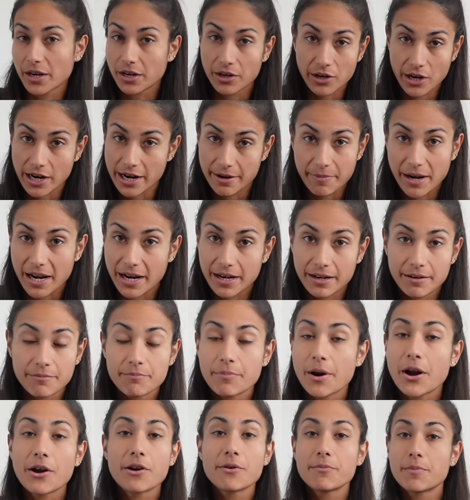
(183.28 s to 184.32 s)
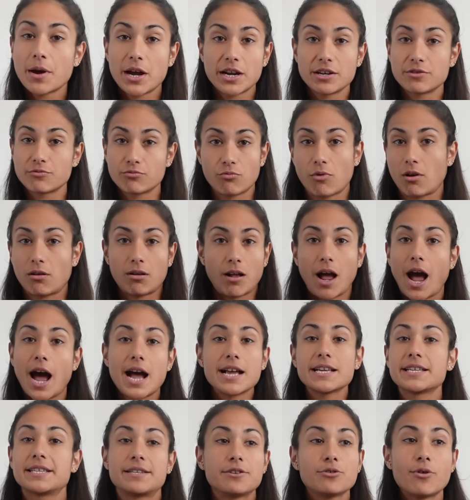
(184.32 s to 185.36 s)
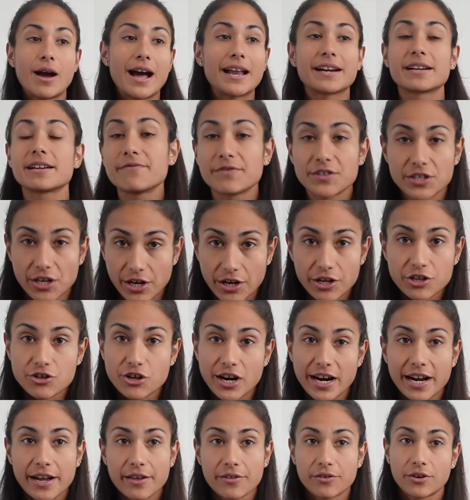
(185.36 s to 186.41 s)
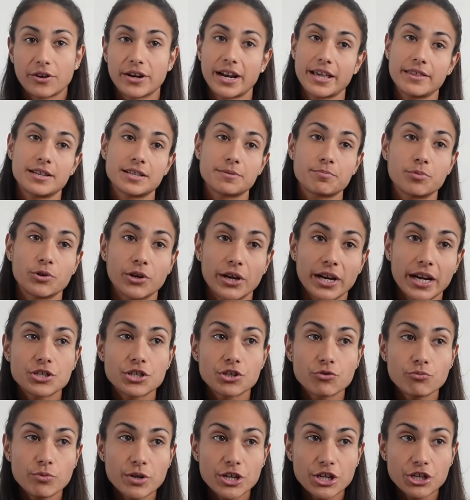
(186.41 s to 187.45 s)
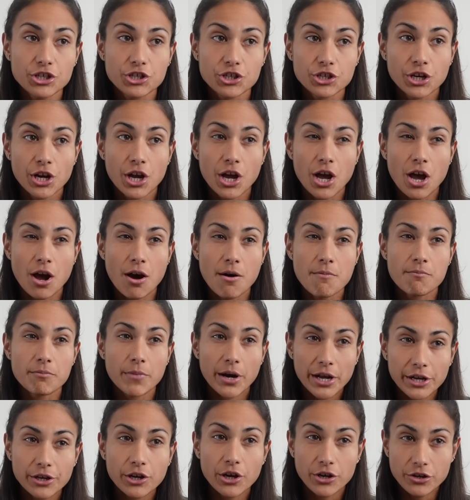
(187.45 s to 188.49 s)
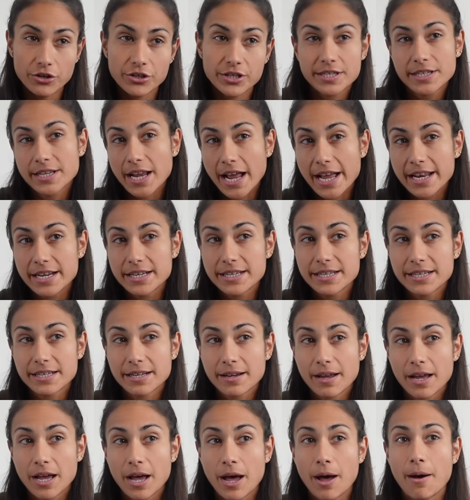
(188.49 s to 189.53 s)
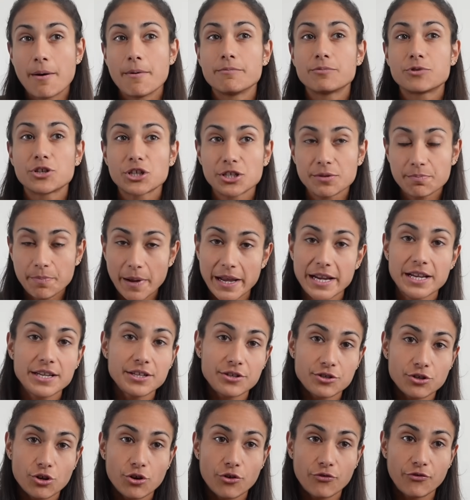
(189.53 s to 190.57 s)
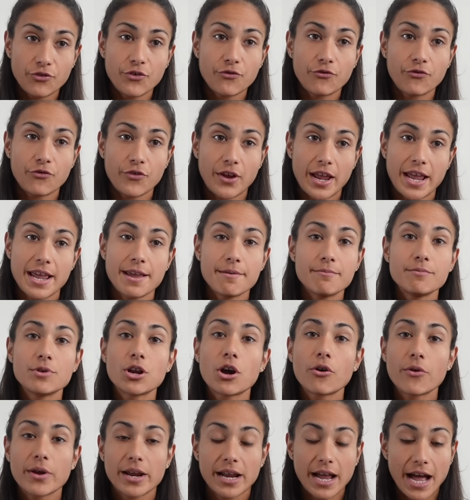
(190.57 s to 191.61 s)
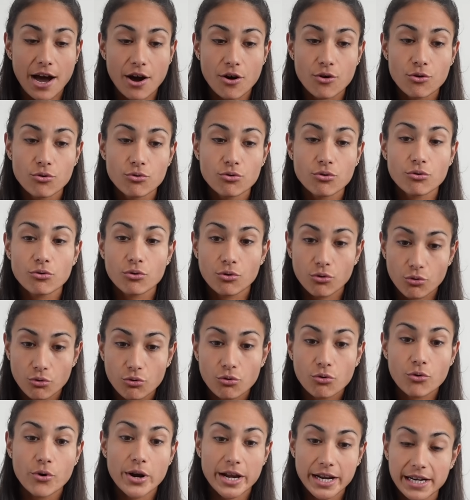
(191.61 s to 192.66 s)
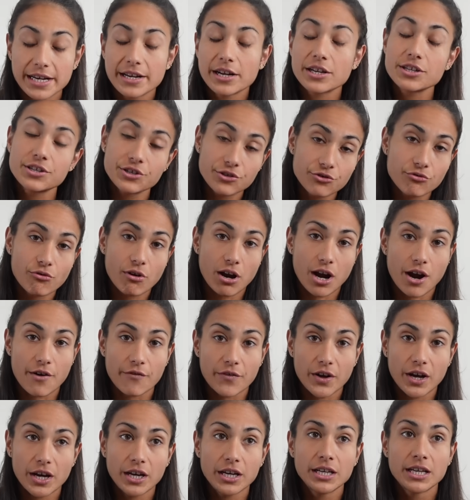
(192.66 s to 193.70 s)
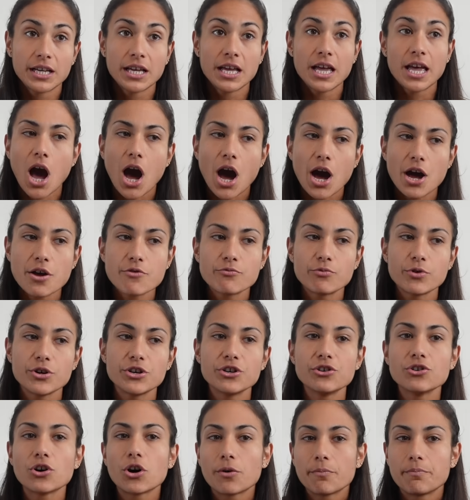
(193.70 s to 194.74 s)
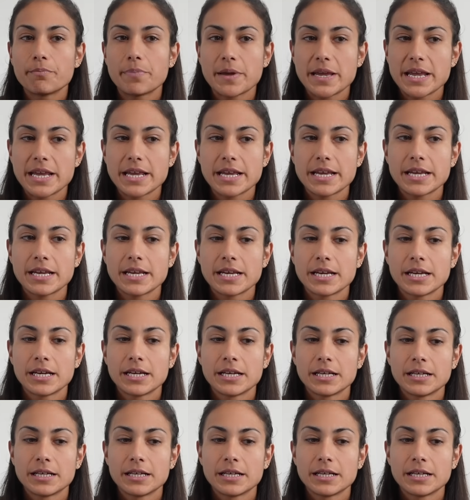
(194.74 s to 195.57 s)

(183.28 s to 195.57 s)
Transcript: an Ironman? Bear in mind, I still hadn't even done a triathlon at this point. To which my coach said, just based off of him knowing how quickly I do recover, I would not be